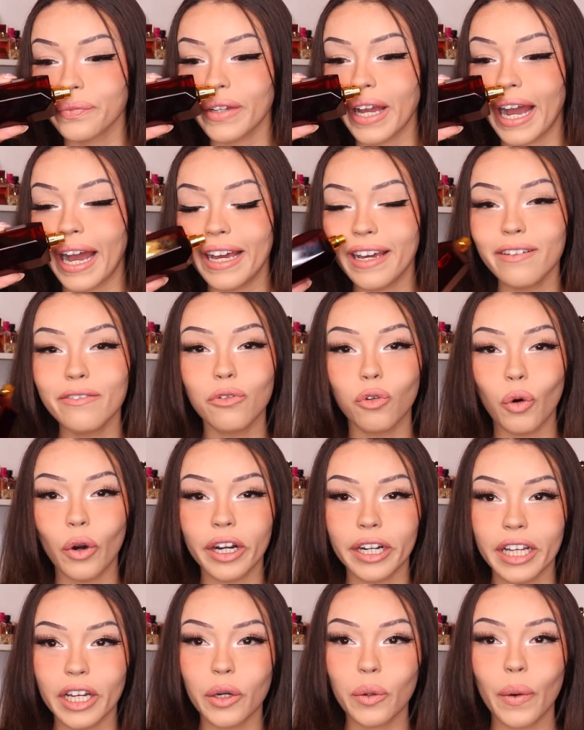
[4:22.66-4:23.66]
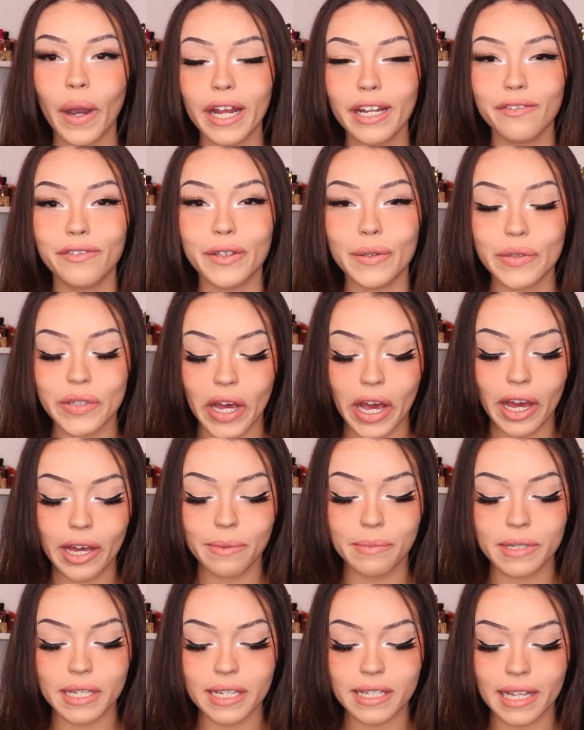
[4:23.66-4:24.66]
I have worn it quite a few
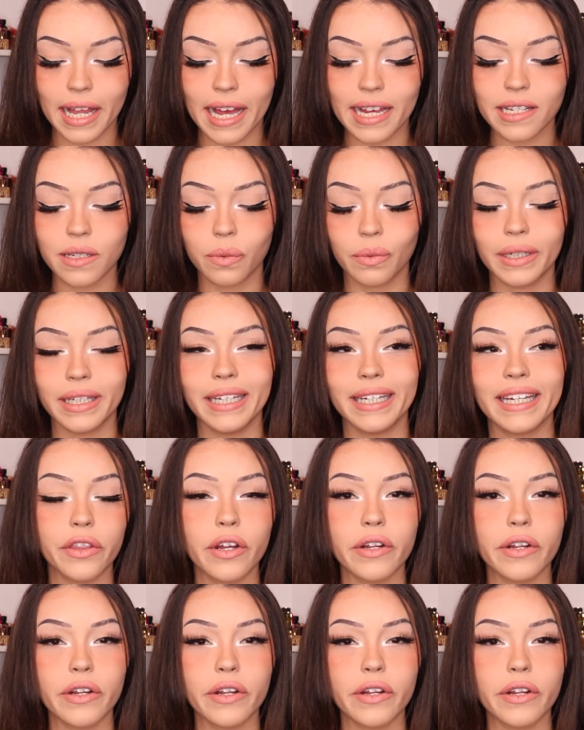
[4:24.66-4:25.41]
times this last week.